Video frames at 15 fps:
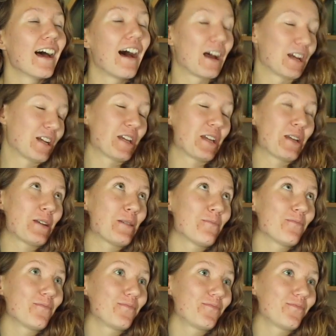
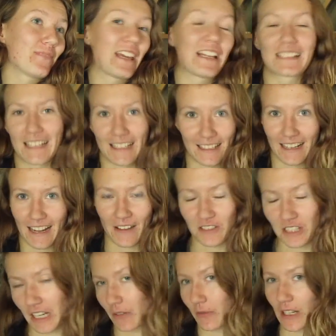I'm excited. I haven't
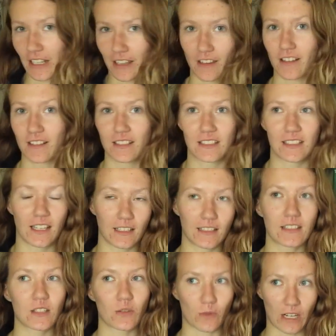done a readathon
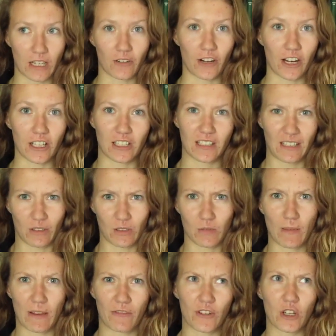since the Reading Rush, and that was
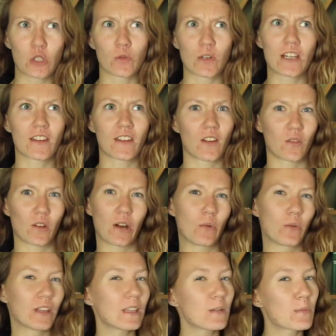my first readathon that I
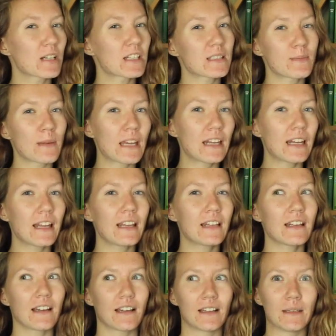really participated
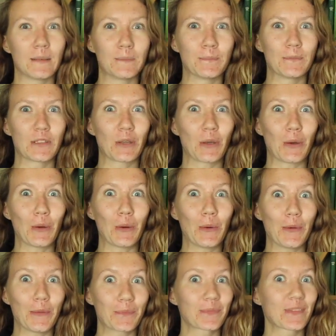in.
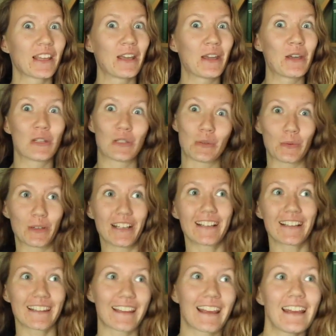So we're
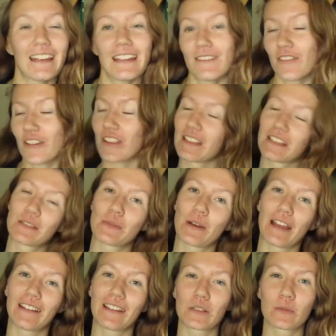excited for this
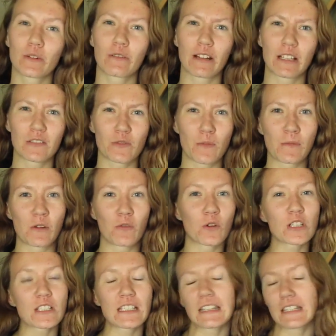one. This one runs from the
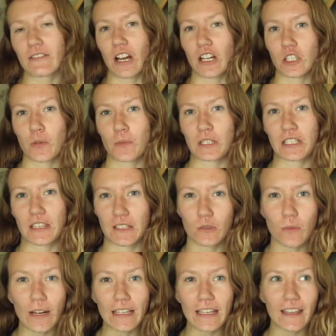14th of October to the
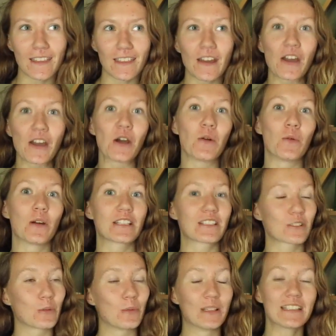20th,
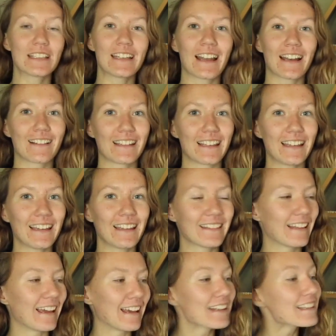which coincidentally
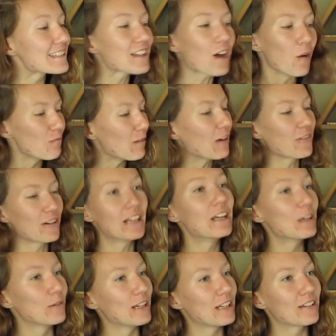lands on my
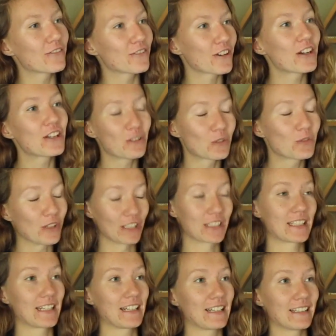reading week for
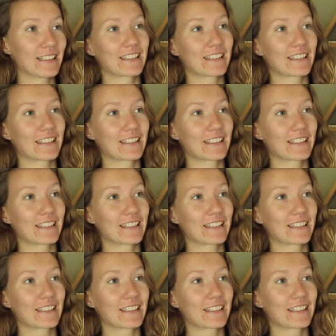university.